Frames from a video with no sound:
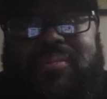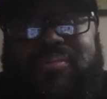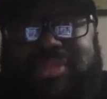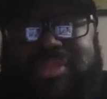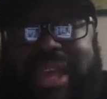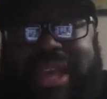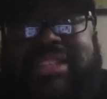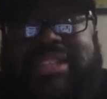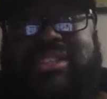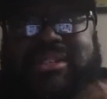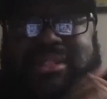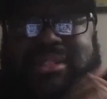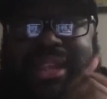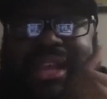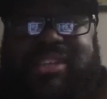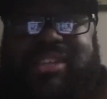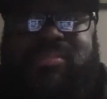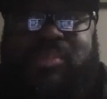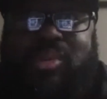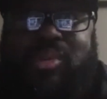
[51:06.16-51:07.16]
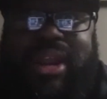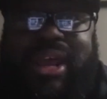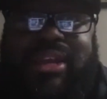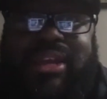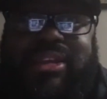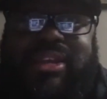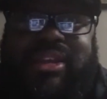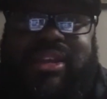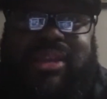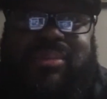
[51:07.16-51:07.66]
that's Born
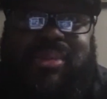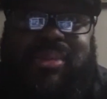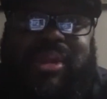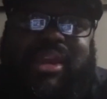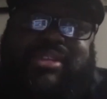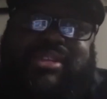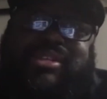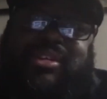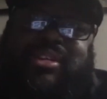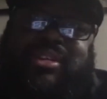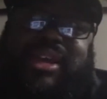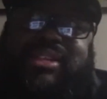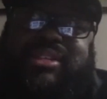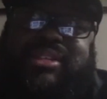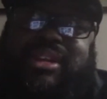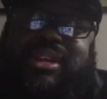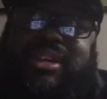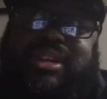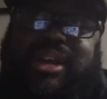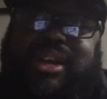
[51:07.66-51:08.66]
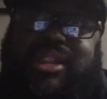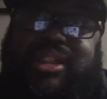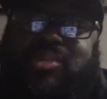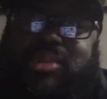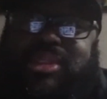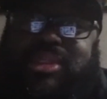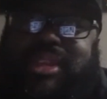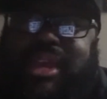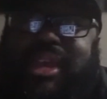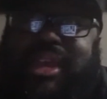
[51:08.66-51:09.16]
Identity, man. So that's another
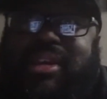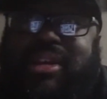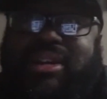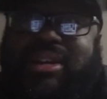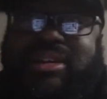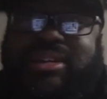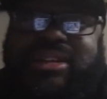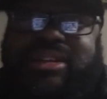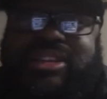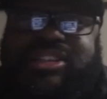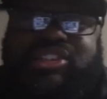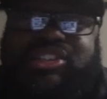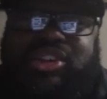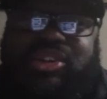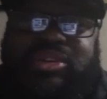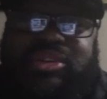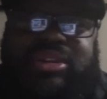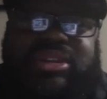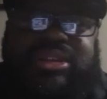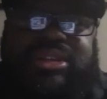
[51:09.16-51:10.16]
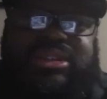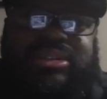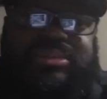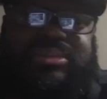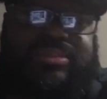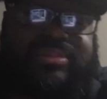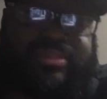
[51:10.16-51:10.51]
one that is circling.